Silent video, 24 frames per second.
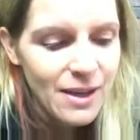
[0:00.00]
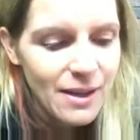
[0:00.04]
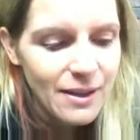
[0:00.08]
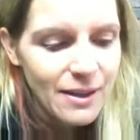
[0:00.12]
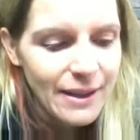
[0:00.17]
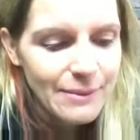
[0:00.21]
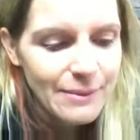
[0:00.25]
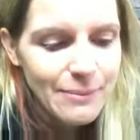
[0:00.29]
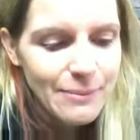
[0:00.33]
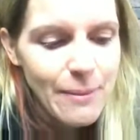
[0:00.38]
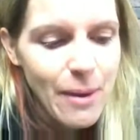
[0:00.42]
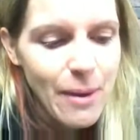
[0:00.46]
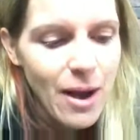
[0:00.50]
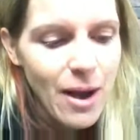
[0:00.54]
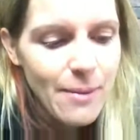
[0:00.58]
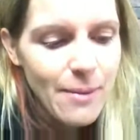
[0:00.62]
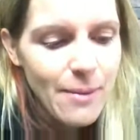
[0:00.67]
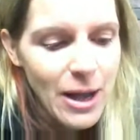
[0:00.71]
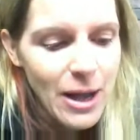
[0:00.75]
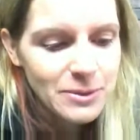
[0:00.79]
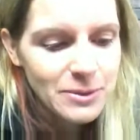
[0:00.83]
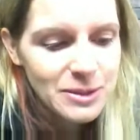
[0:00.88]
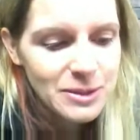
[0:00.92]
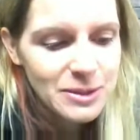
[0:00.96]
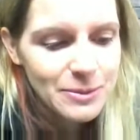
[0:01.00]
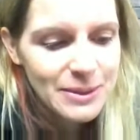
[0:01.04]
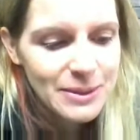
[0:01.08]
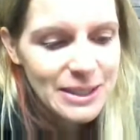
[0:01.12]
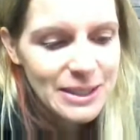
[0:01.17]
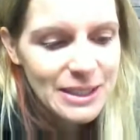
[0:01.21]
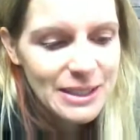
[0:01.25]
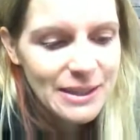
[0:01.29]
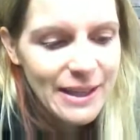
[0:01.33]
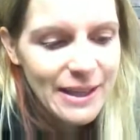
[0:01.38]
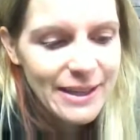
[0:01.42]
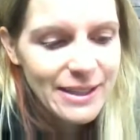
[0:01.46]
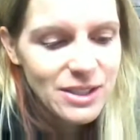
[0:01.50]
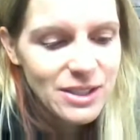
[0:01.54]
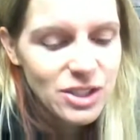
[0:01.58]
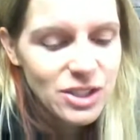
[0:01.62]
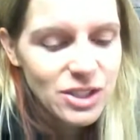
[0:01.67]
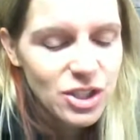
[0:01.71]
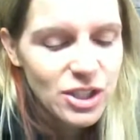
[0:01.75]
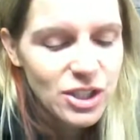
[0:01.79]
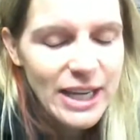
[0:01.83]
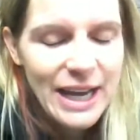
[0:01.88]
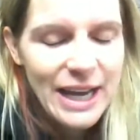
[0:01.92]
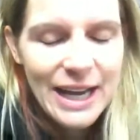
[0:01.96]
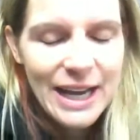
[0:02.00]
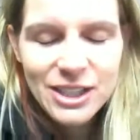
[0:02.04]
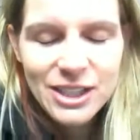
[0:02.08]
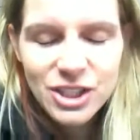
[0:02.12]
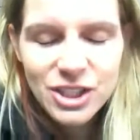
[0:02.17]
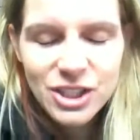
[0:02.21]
like my mom helped me like cash